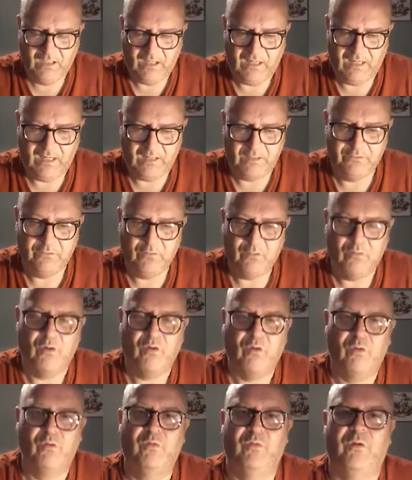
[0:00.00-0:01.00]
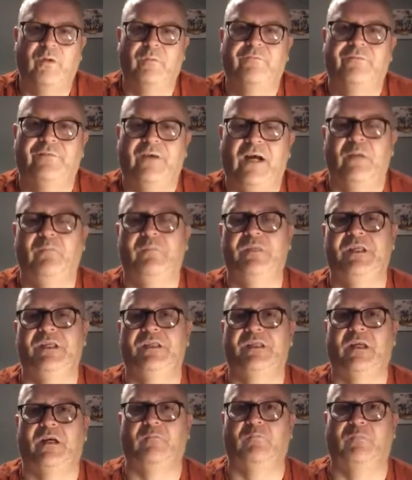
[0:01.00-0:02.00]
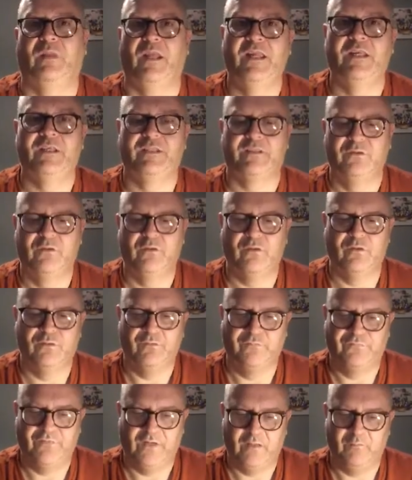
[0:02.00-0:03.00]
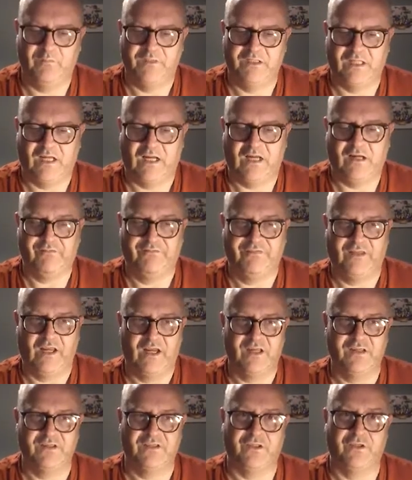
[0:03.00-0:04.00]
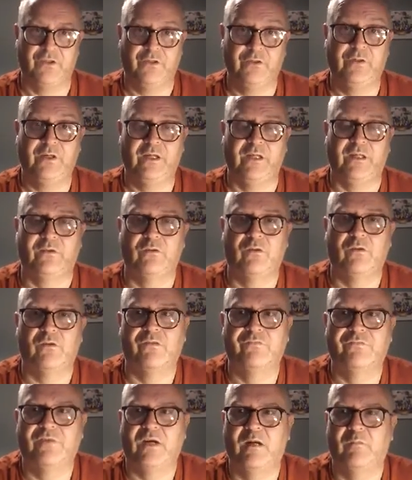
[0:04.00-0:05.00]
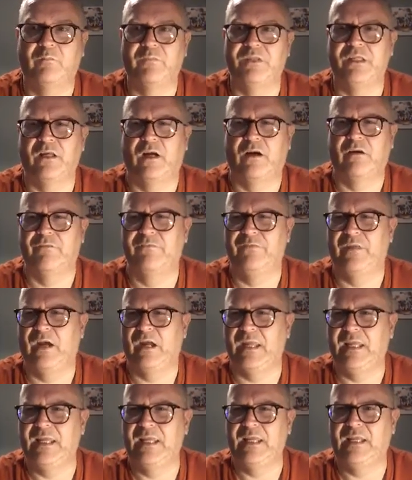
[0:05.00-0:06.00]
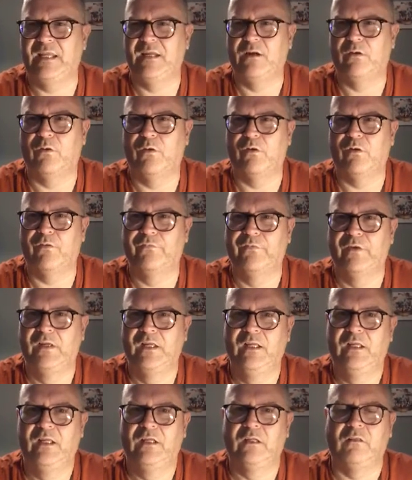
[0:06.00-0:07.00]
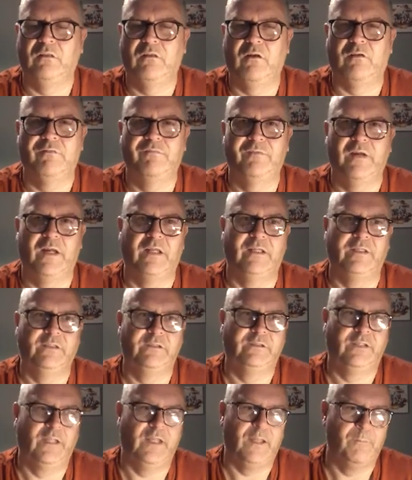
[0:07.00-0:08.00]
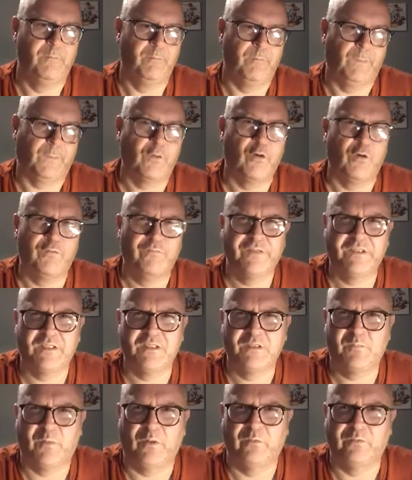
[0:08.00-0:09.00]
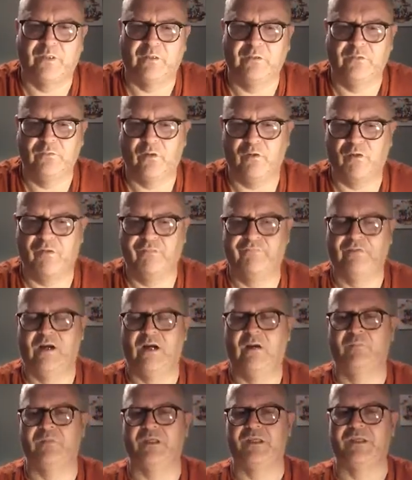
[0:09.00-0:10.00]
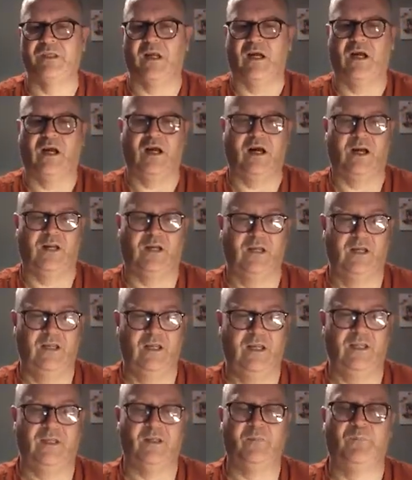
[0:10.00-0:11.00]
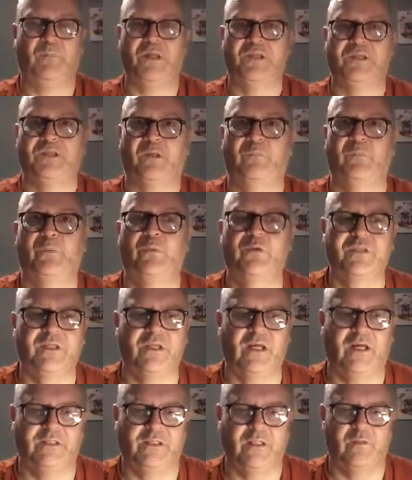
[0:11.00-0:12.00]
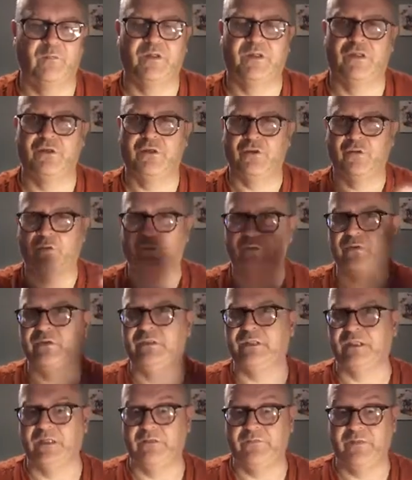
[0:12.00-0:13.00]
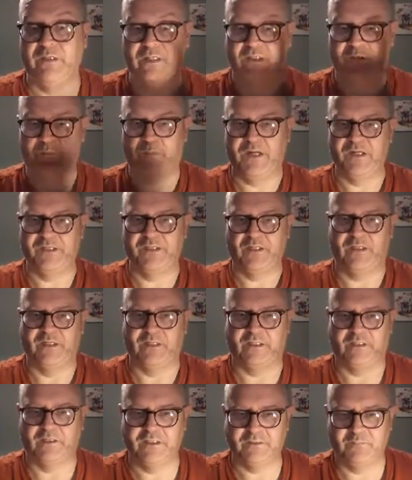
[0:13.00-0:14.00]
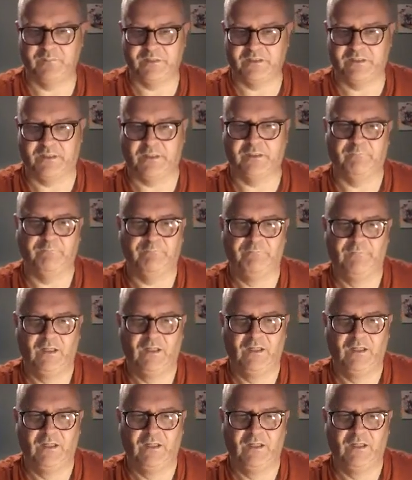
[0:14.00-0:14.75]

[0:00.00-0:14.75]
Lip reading: And not all families are blessed. Not all families have that security. Not all families have that area of love and confidence building. Not all families are the picture postcard that we get shown on TV, especially at Christmas time.